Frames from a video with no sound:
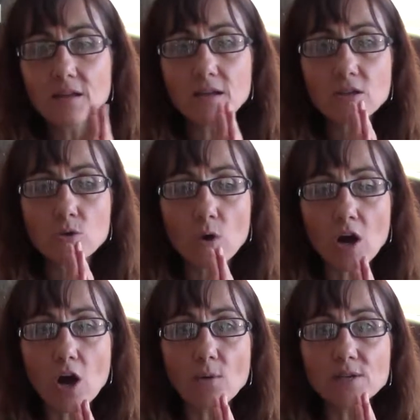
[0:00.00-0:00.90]
you
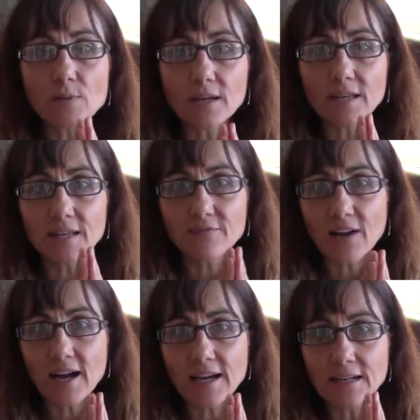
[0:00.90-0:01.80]
always want to
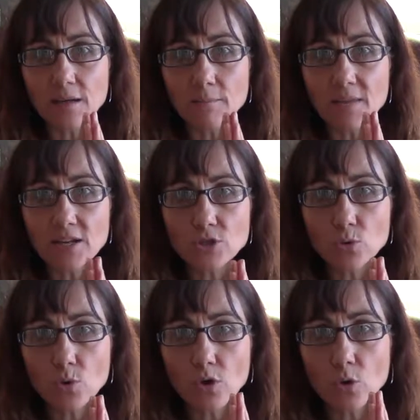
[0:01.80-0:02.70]
find a
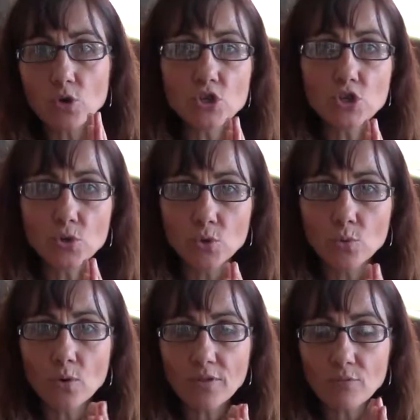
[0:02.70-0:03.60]
mentor or 2
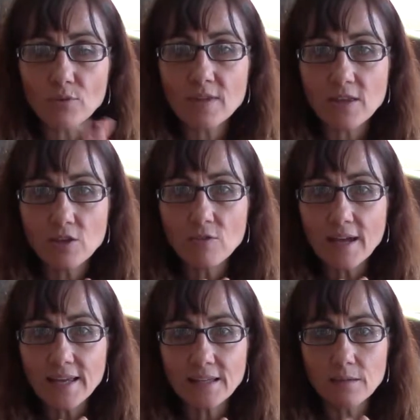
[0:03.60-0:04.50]
or 3 that you
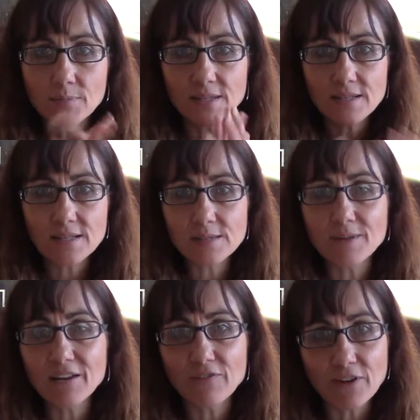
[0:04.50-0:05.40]
like in the business.
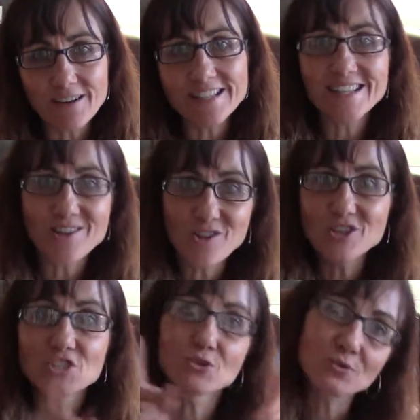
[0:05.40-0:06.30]
Mike Ferry says only
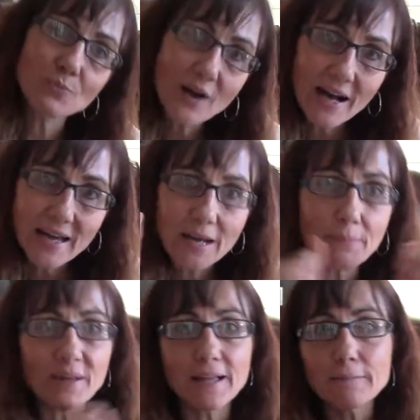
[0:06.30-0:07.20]
choose 1,
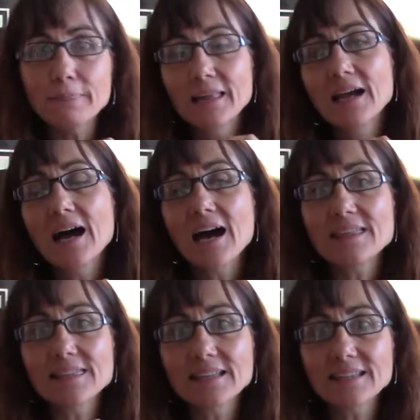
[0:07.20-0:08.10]
but I
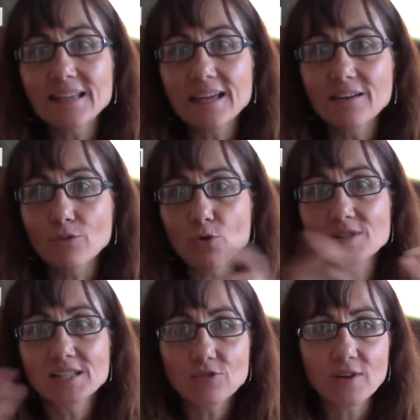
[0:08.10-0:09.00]
think that, of course,
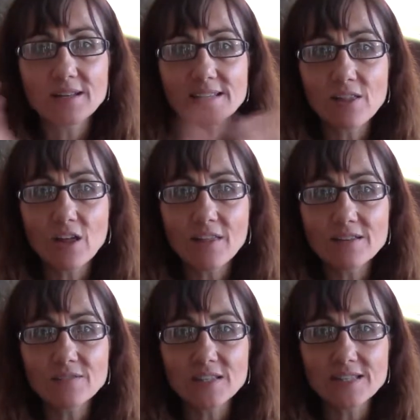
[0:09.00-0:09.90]
he's trying to sell all
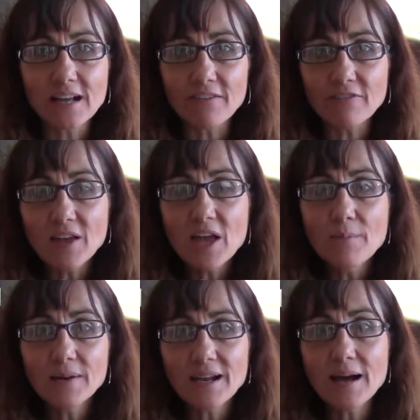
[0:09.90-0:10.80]
of his stuff.
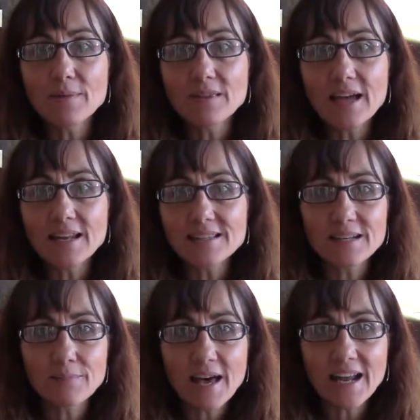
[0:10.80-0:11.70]
But I mean, that isn't
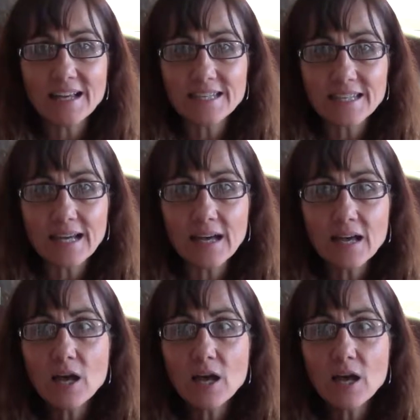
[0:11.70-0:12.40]
a bad idea,